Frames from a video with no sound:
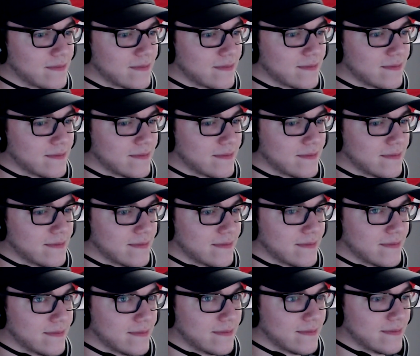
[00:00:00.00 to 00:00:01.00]

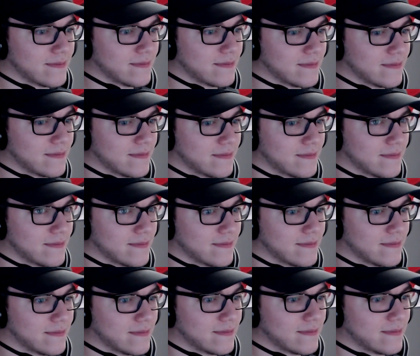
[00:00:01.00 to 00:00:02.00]

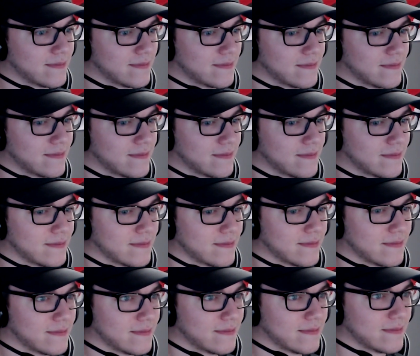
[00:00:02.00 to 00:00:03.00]

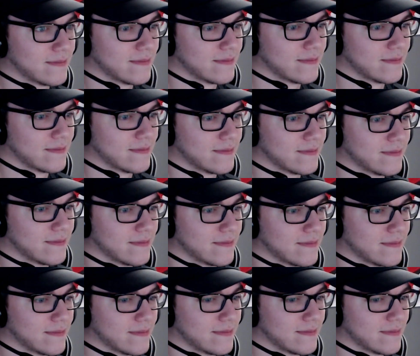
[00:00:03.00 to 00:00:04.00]

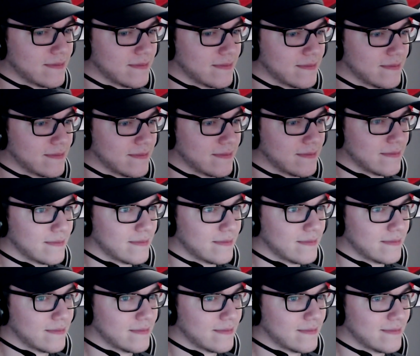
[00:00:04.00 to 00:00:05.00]

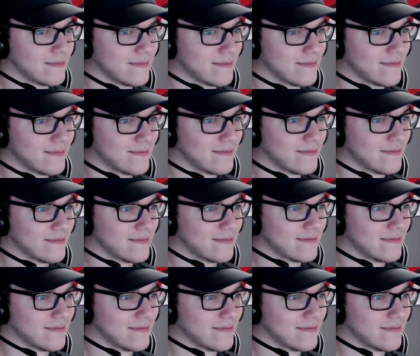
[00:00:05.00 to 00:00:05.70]
(silence)